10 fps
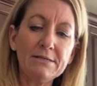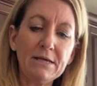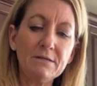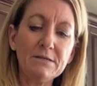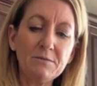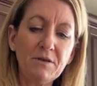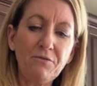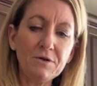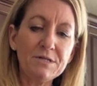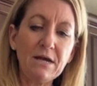with it.
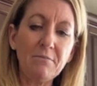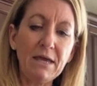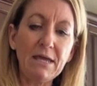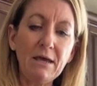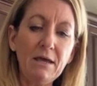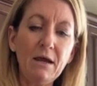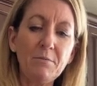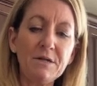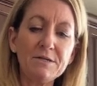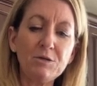Like I said, this is my
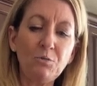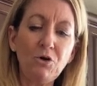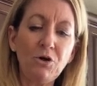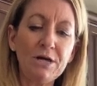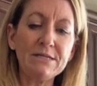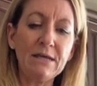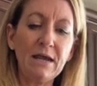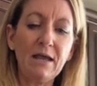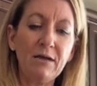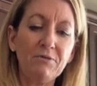first time making it.
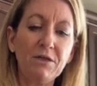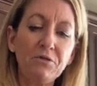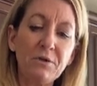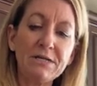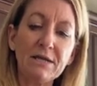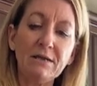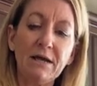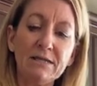I'm in a super hurry today.